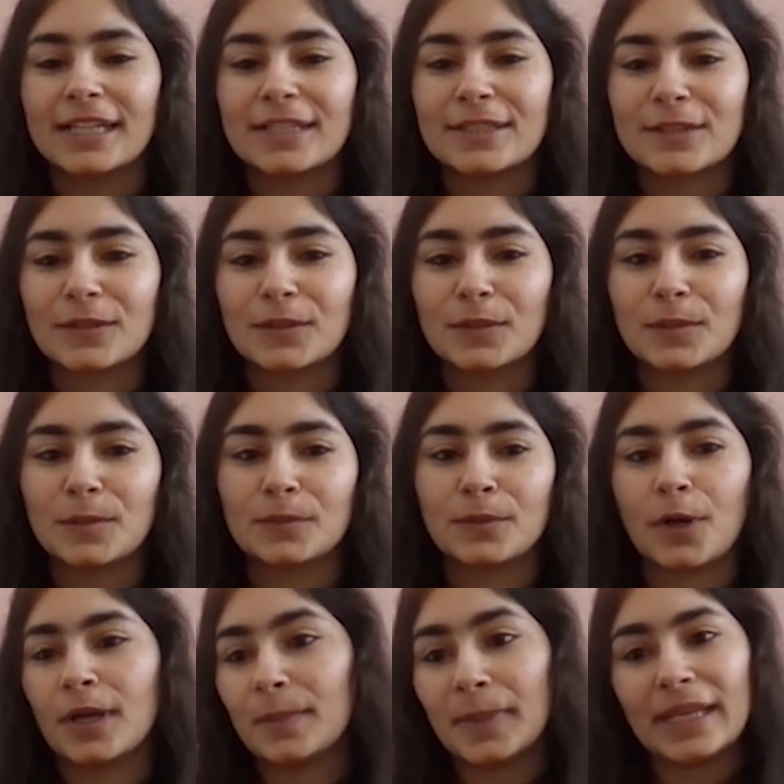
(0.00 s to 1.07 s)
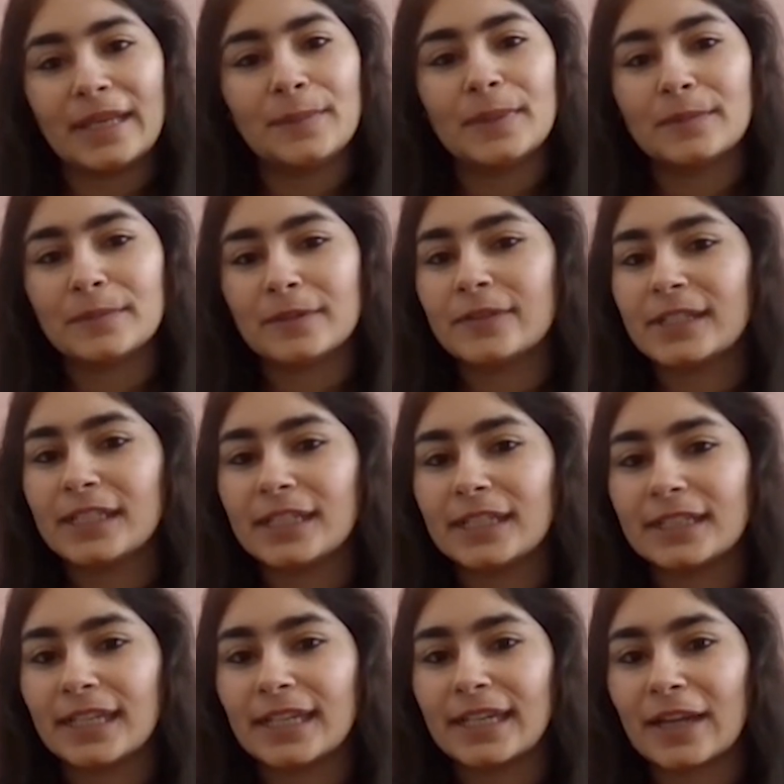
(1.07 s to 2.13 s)
So not many people were
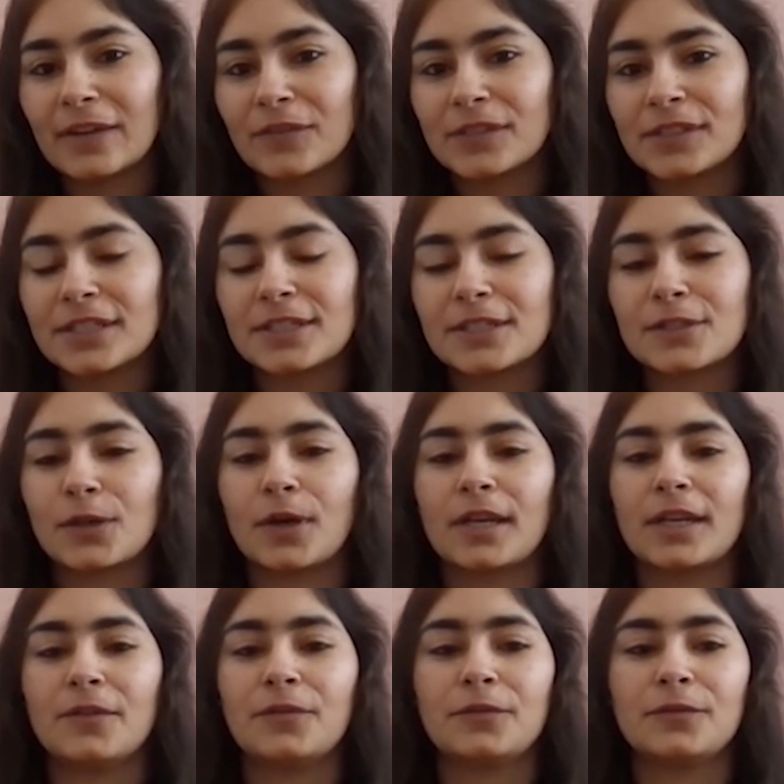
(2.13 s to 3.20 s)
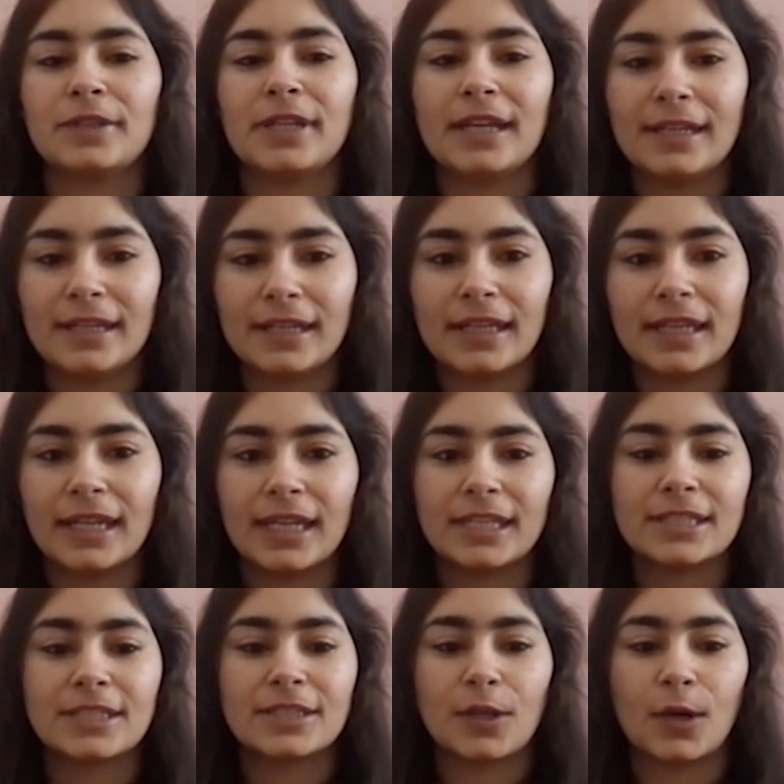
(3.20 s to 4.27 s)
learning languages, or if they are learning,
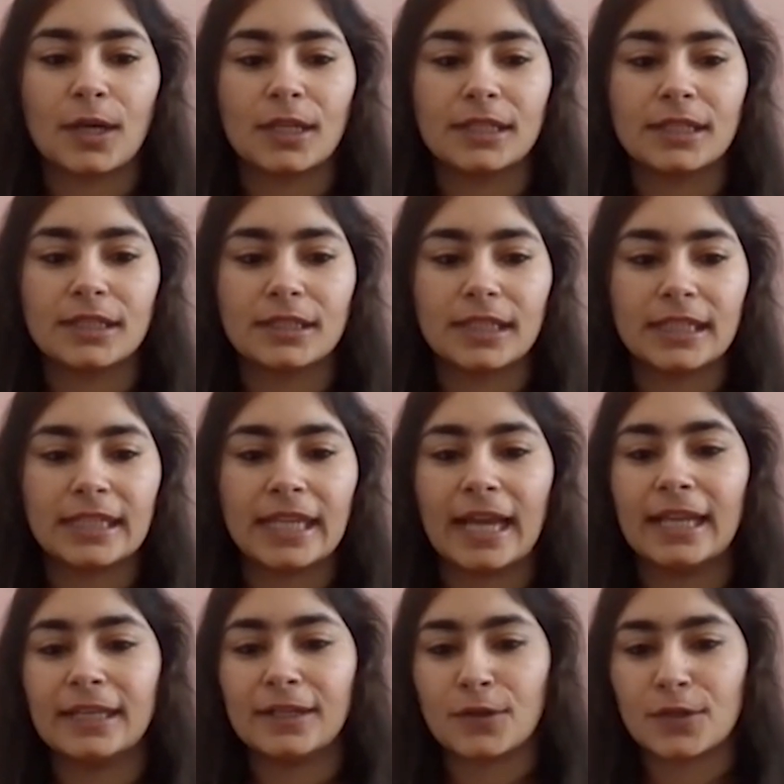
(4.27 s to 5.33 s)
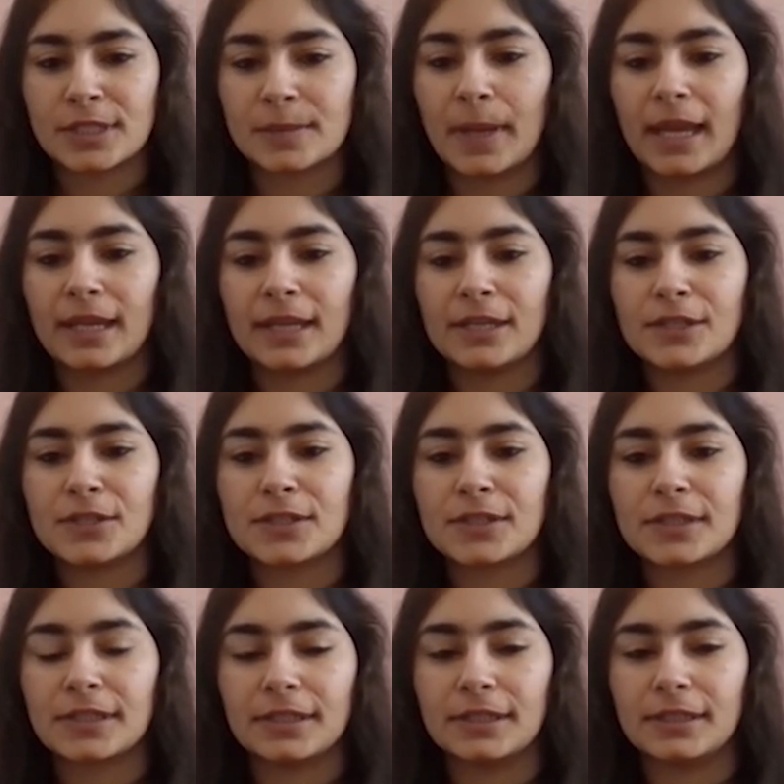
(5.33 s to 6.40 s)
it's not Italian or
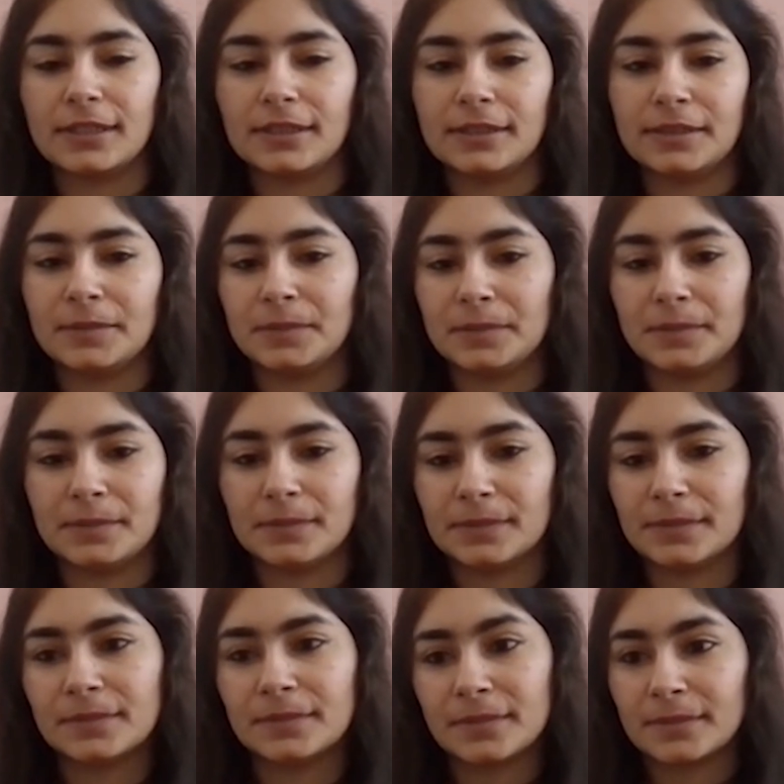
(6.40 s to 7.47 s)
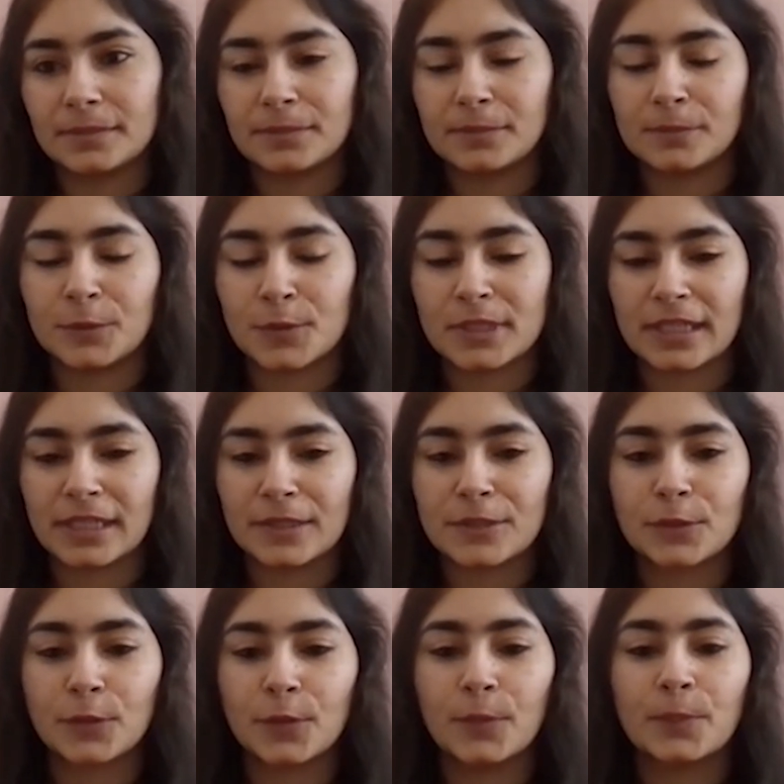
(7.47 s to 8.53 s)
Spanish, mostly.
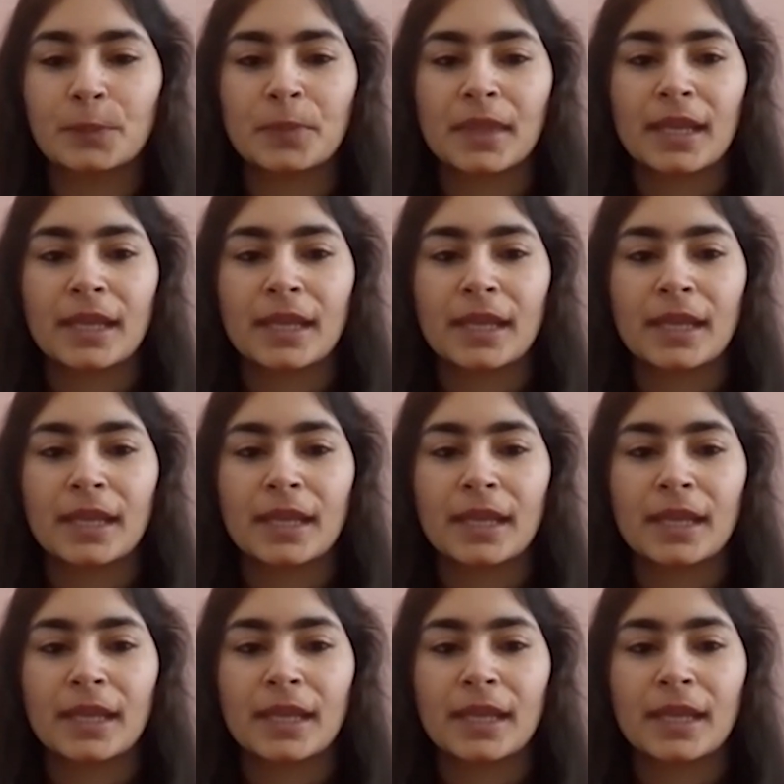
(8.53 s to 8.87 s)
So